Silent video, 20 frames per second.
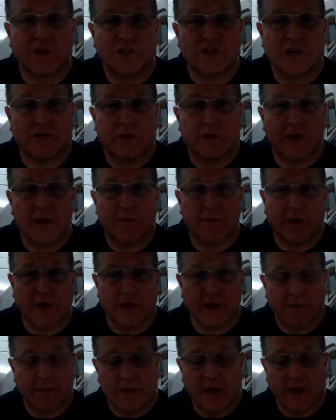Chevrolet
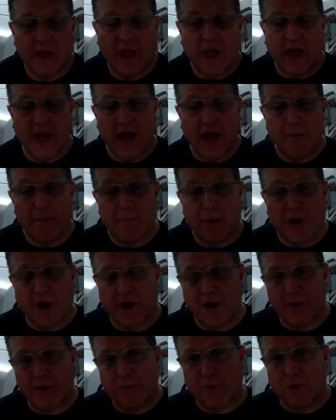pickup and I bought
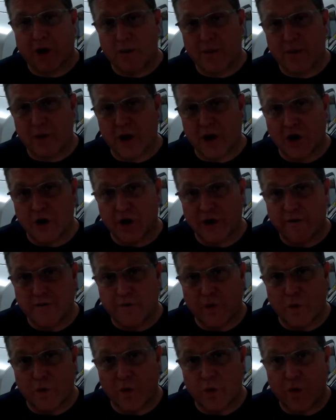it primarily
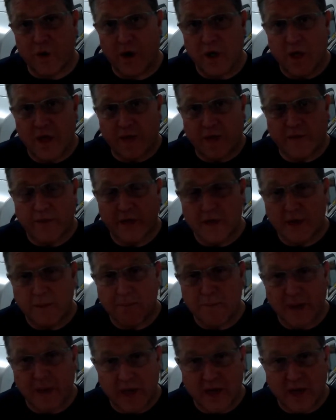for the
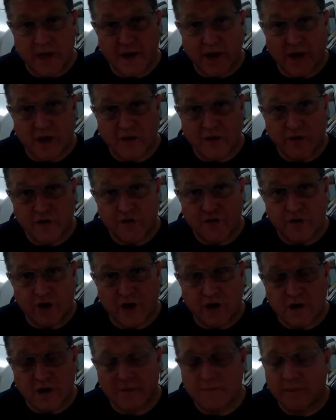bed on the truck.
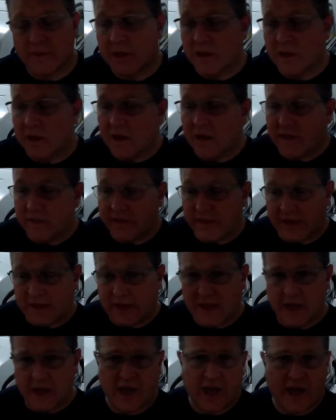The
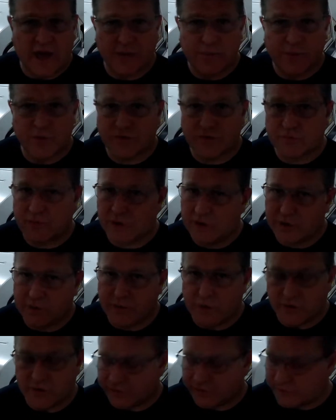cab was really
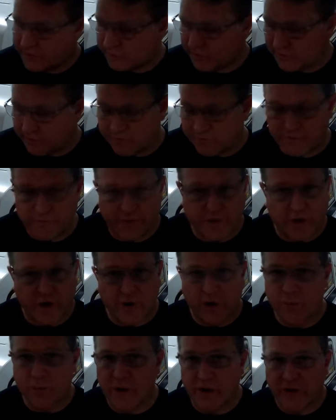roached. It was
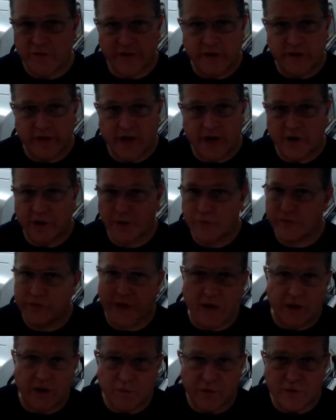very rusted out. It was
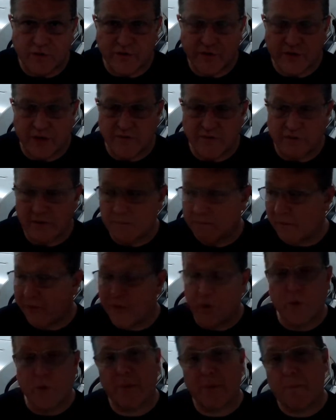not worth saving, but
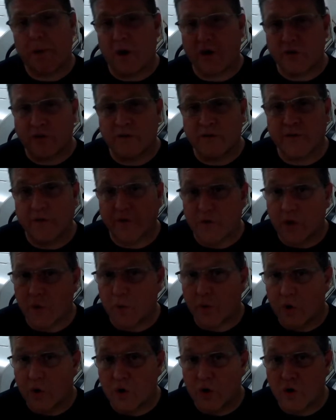there were parts of it that
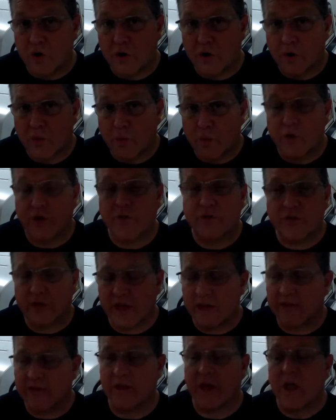were worth
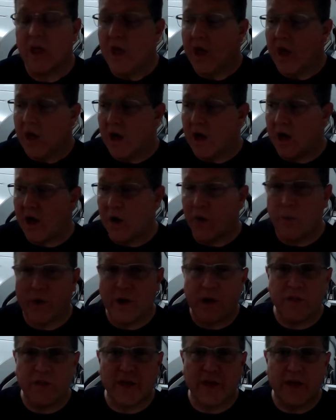saving. One
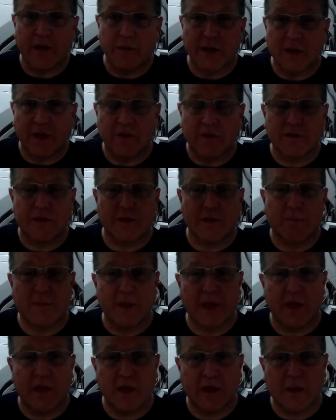of them is the
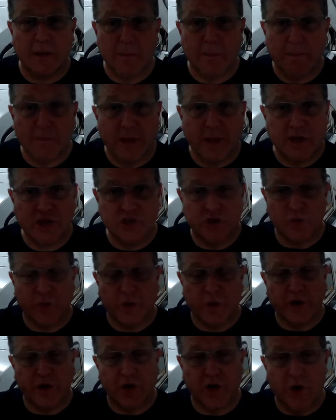big picture
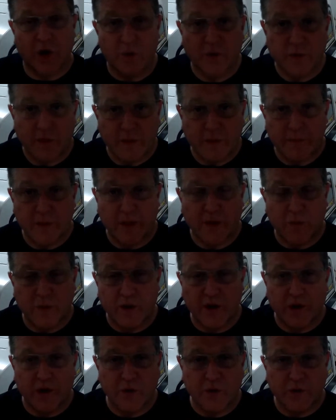window, the big
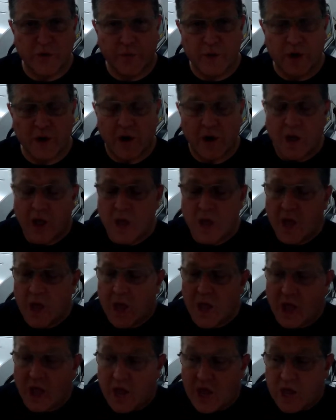window in the rear.
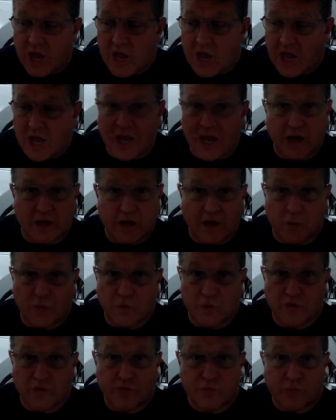It
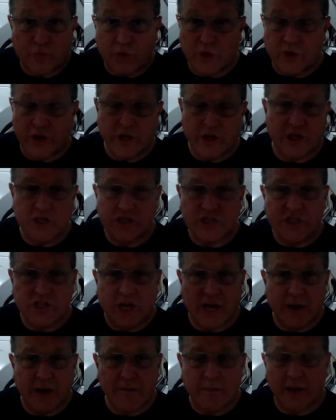was really good
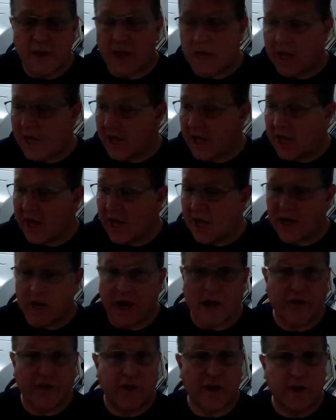shape, and I
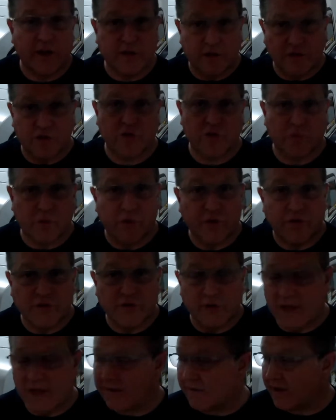thought this is worth
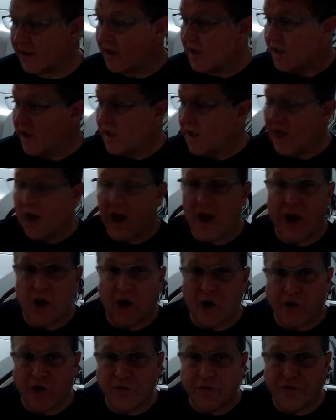saving. I
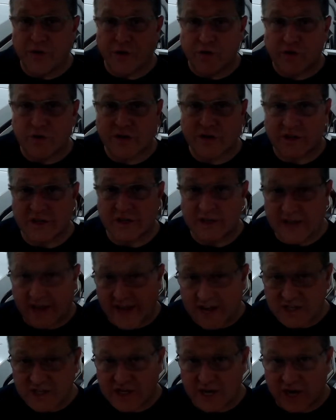also took the
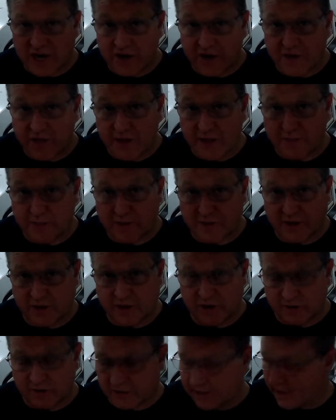dash out of that
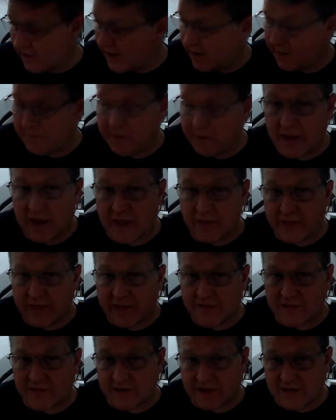particular cab, and
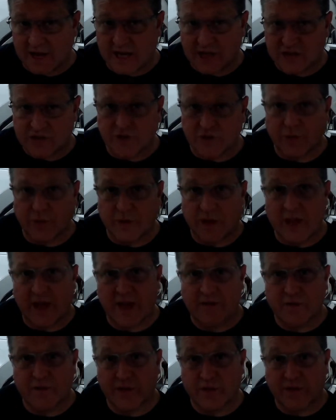that's the dash that we
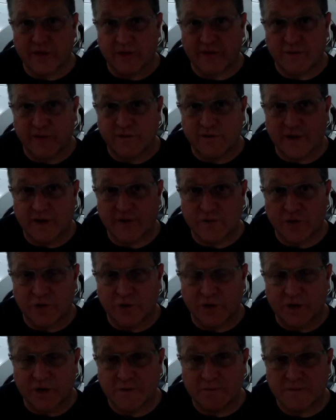have in the 75Dually.